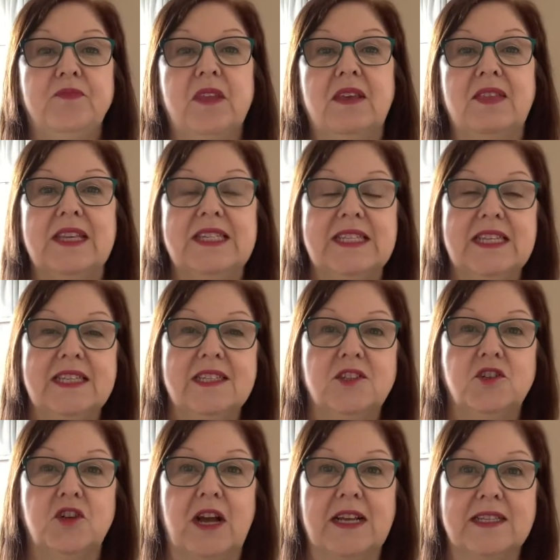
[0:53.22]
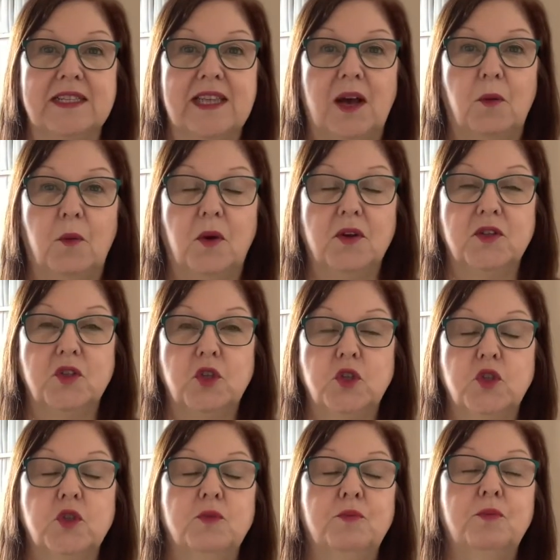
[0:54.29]
This is a dress that was
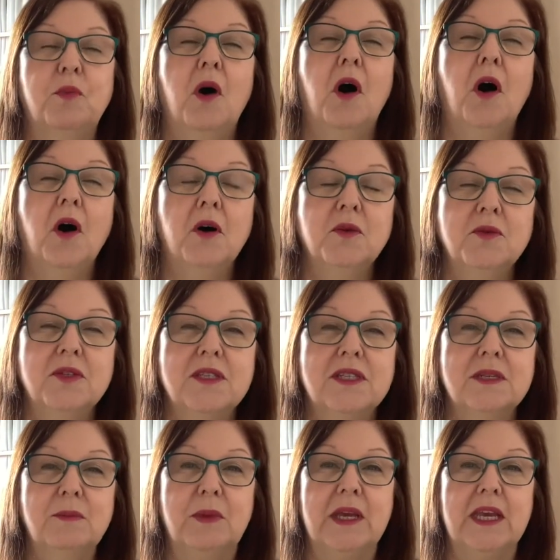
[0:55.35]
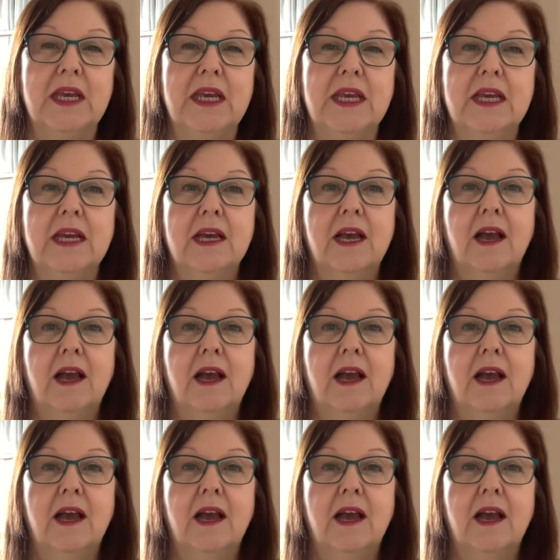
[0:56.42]
supposed to be